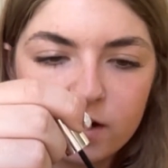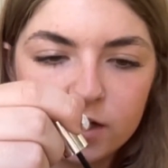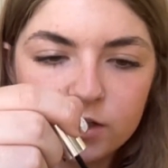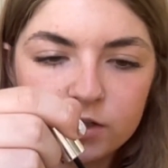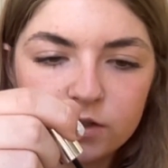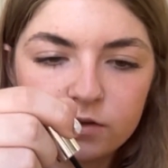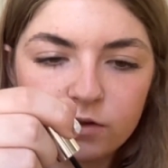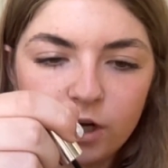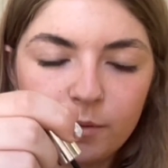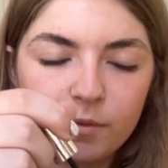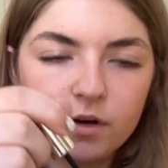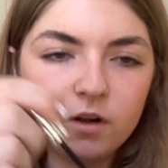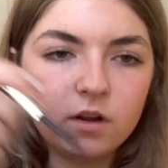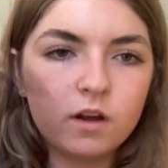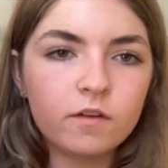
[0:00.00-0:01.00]
I just scrape it
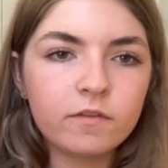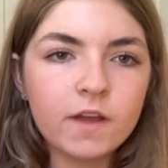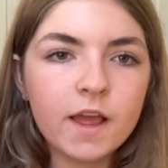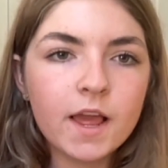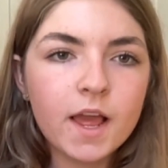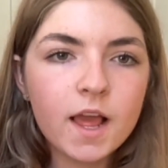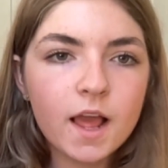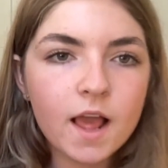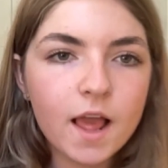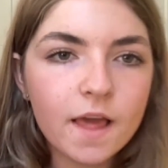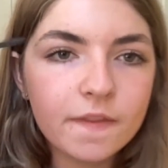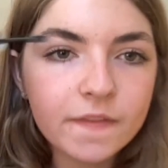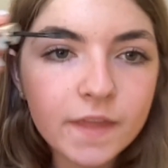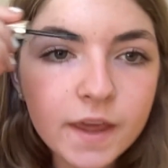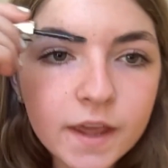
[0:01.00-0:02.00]
all off,
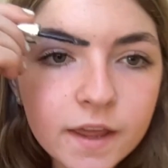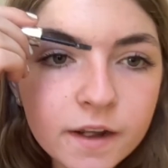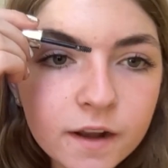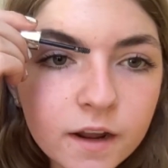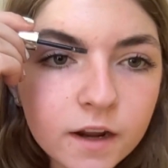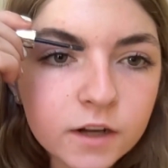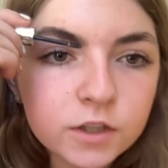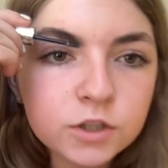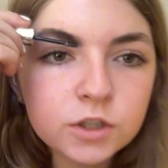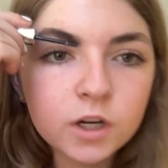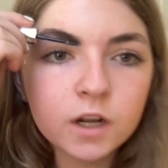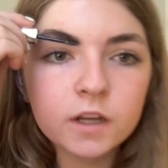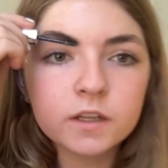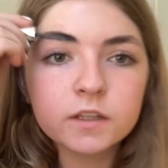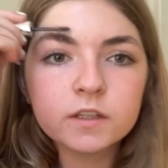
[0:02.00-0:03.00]
and then I
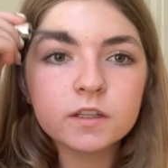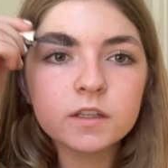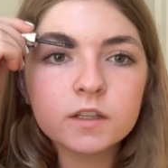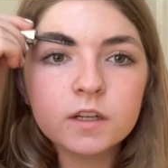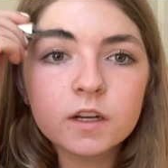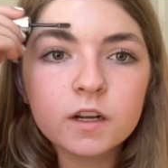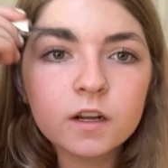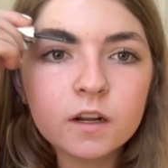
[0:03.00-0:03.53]
just